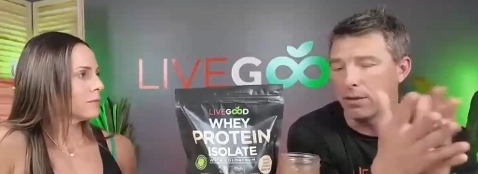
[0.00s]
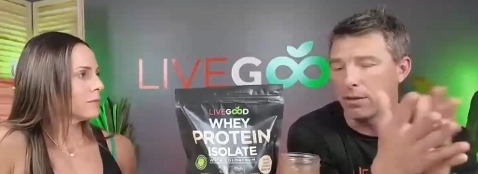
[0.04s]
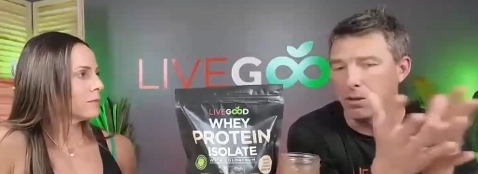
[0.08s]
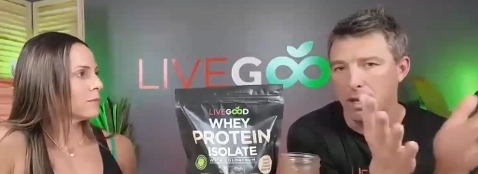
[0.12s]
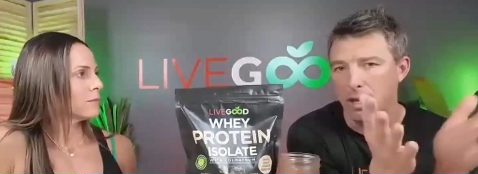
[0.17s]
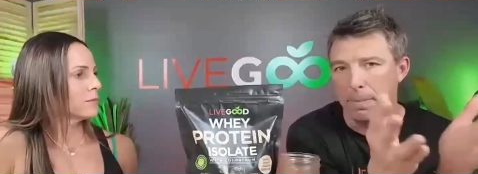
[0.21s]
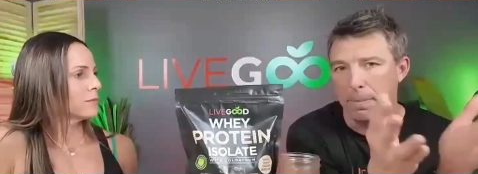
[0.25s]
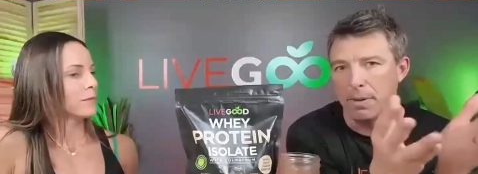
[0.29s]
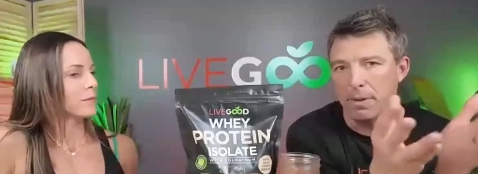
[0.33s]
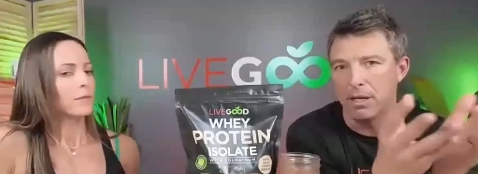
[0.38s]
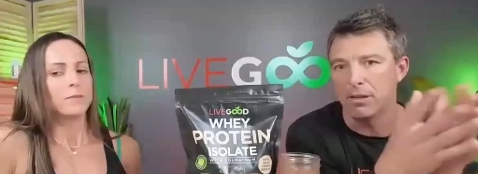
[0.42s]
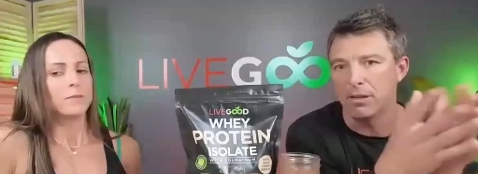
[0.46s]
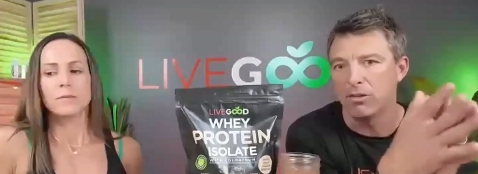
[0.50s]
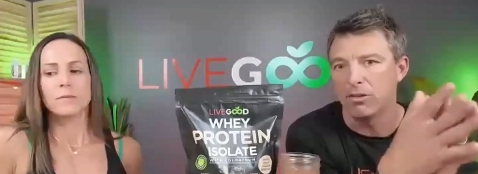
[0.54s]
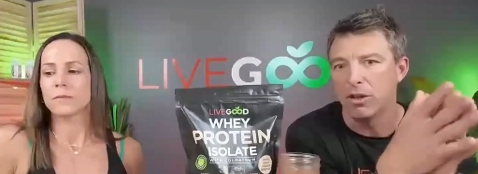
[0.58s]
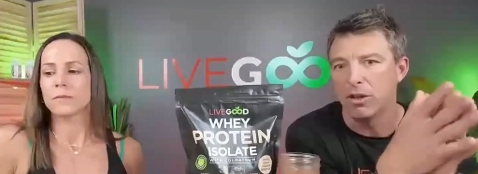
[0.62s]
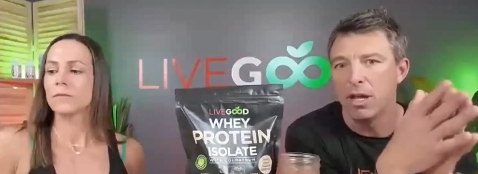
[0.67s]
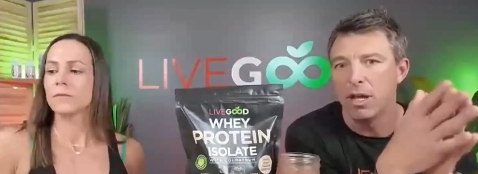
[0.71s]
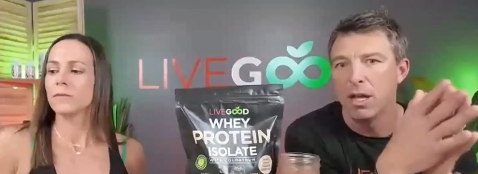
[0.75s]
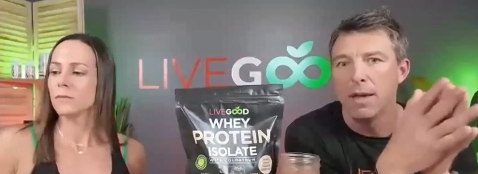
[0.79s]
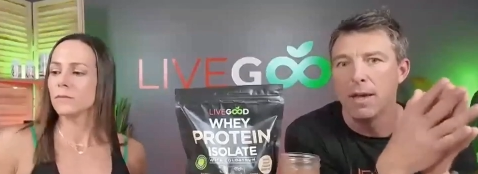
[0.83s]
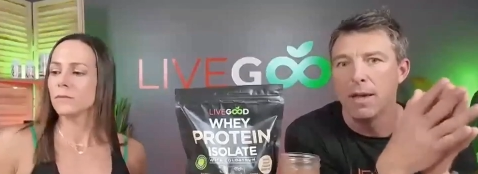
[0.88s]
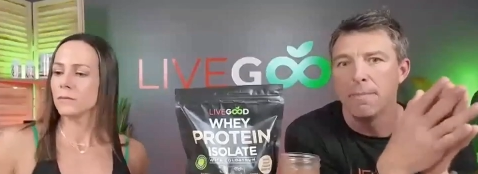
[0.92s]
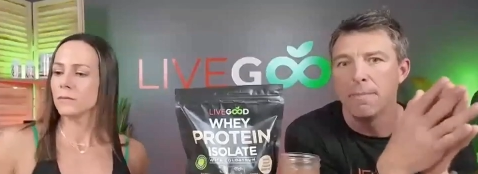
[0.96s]
Speaker 1: down the
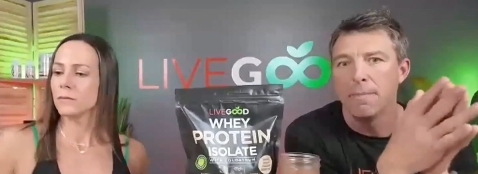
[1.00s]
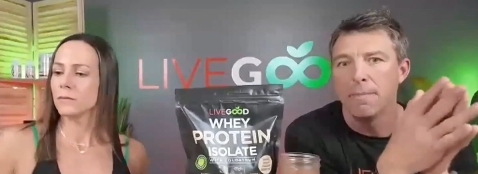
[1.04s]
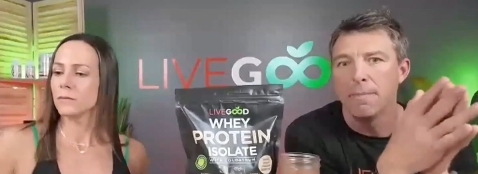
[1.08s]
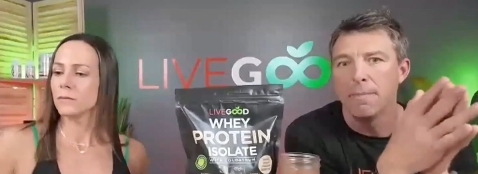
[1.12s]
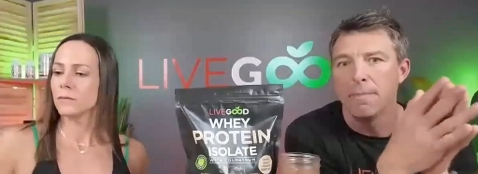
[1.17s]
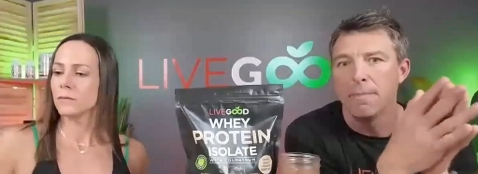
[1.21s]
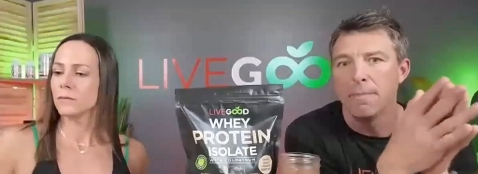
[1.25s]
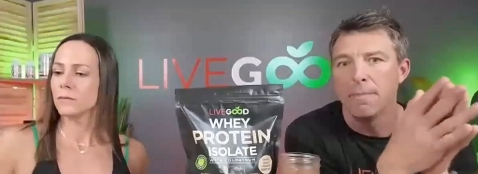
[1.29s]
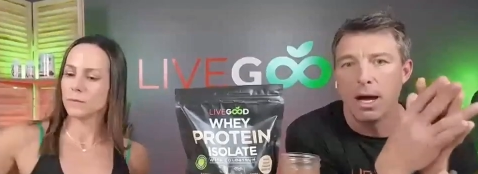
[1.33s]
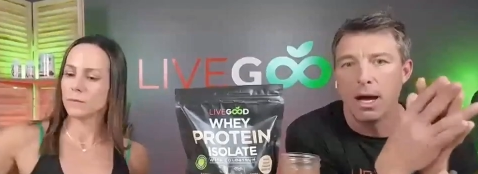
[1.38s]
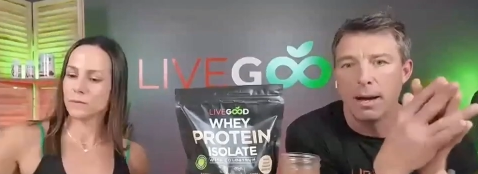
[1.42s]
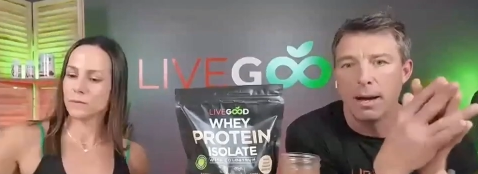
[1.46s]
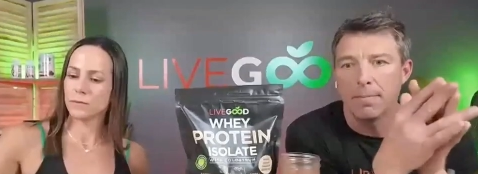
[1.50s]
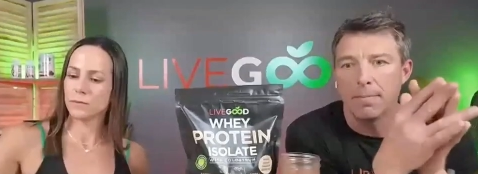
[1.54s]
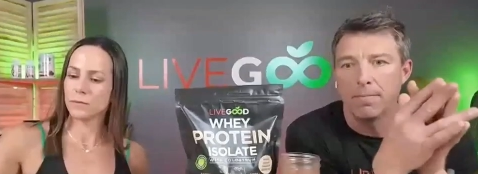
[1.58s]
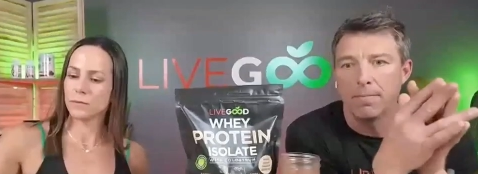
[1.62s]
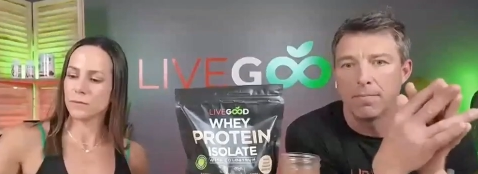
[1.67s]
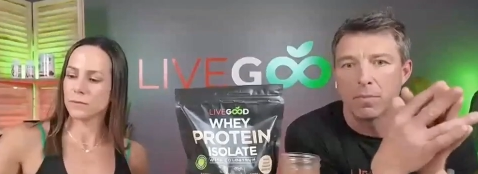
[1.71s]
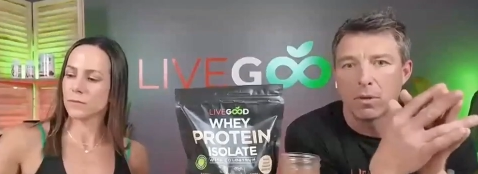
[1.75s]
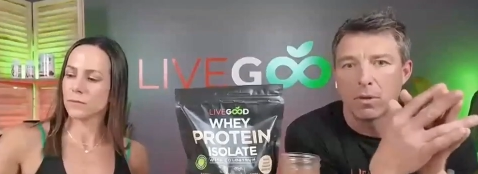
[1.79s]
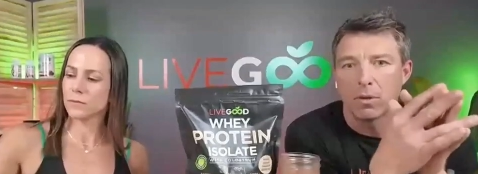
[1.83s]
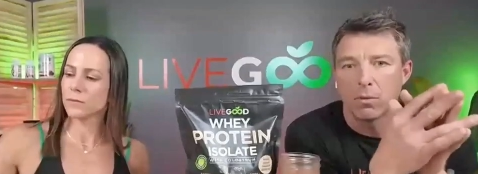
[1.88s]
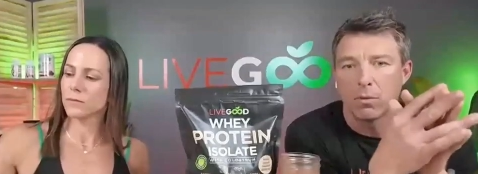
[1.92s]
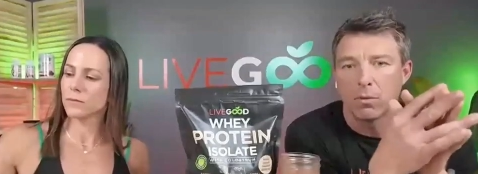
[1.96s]
lipids.
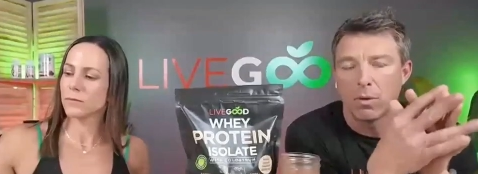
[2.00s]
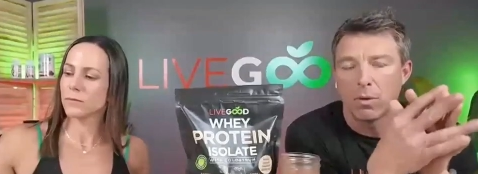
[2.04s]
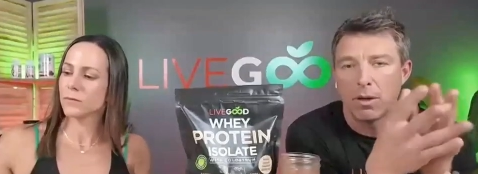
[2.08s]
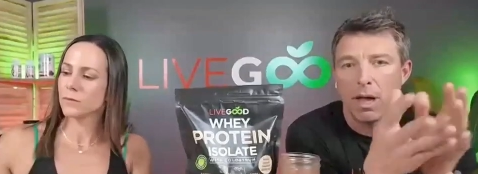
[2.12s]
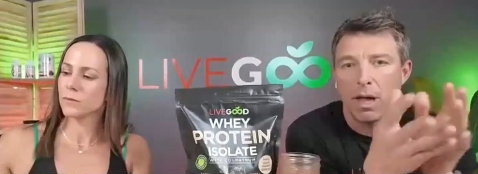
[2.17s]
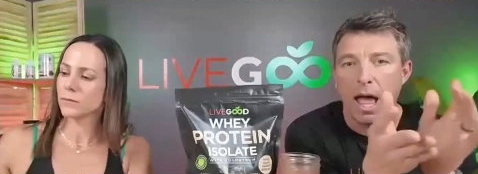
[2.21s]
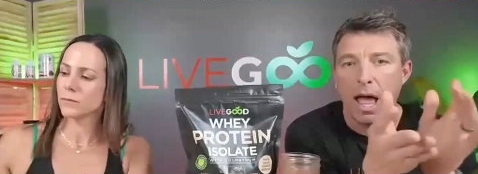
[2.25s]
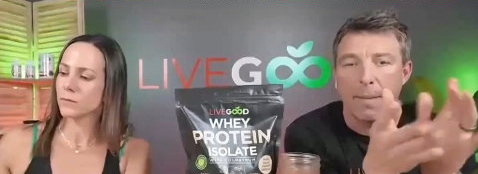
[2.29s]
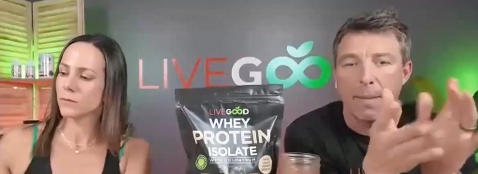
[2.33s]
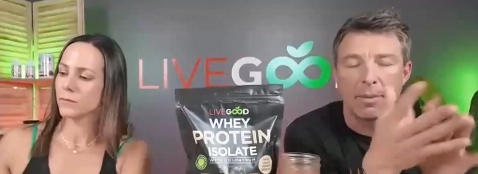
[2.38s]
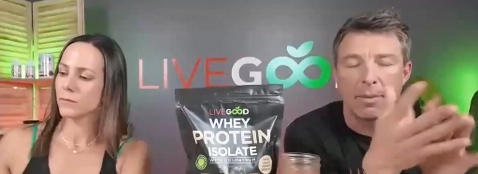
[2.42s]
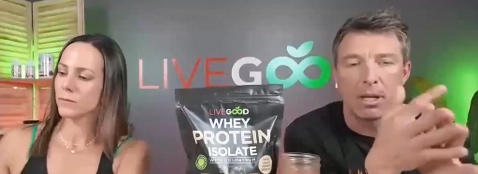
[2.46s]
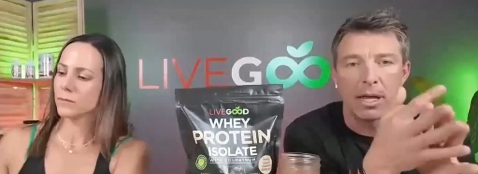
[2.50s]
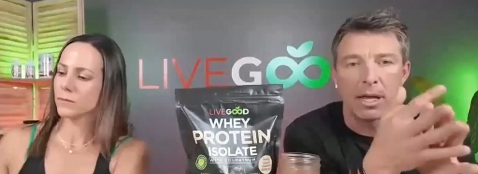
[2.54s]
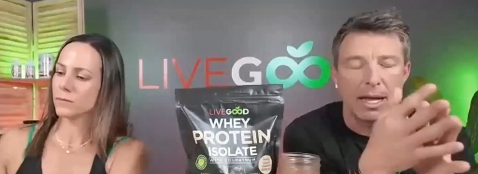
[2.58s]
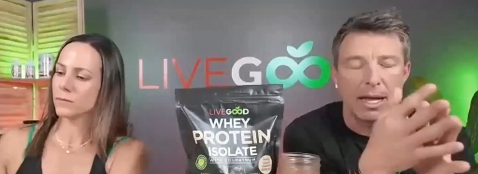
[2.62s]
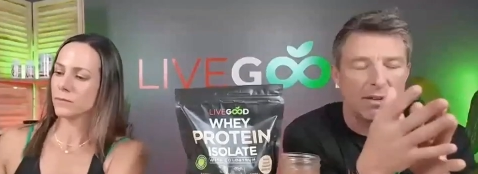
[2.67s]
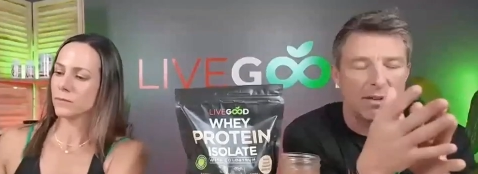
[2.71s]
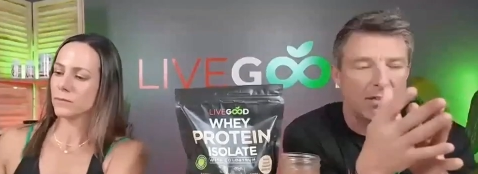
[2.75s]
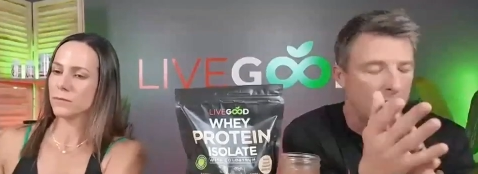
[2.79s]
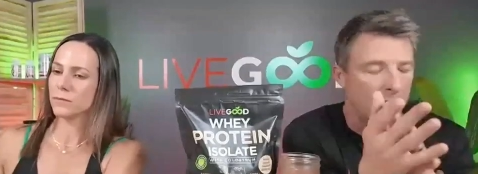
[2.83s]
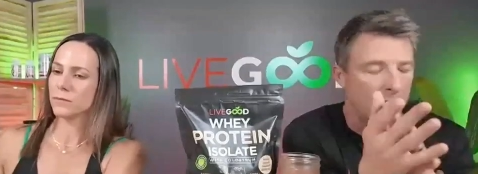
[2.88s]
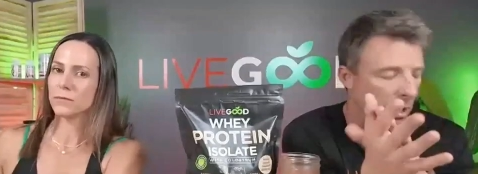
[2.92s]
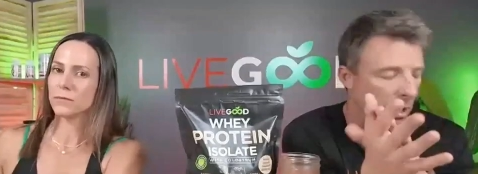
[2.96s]
Um,
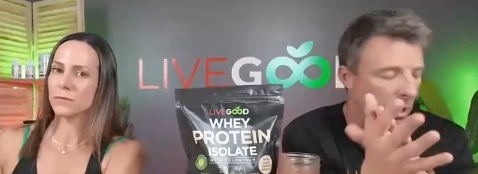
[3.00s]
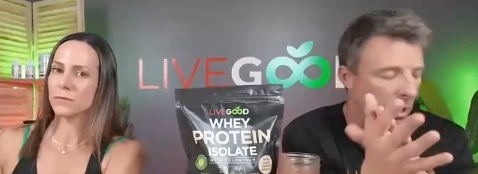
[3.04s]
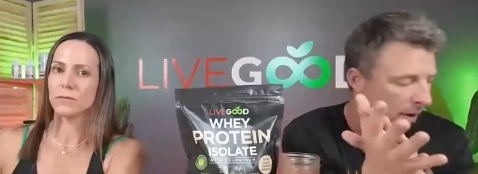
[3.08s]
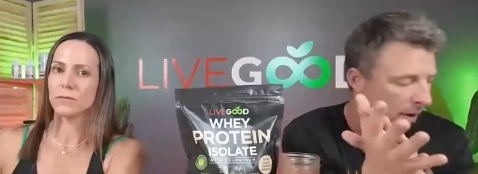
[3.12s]
amylase, and